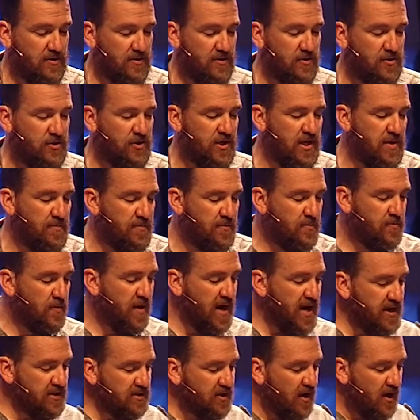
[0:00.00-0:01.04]
Cheap
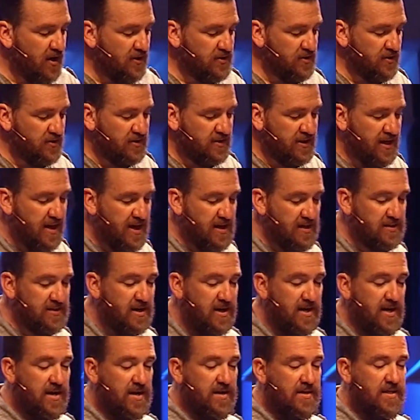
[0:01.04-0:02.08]
grace also says
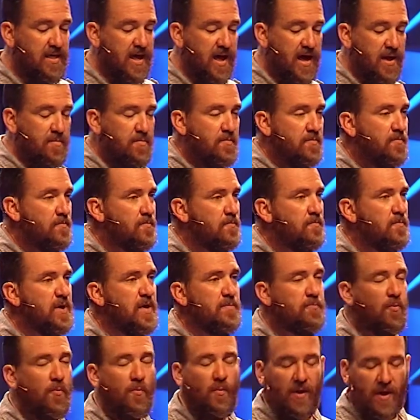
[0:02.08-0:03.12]
that
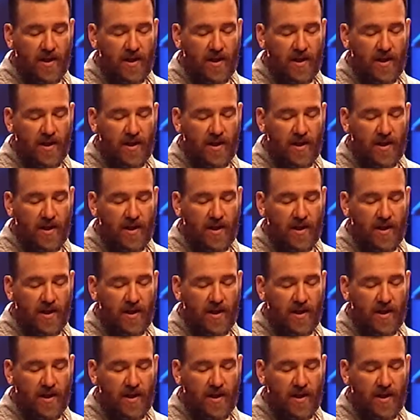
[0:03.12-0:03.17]
people,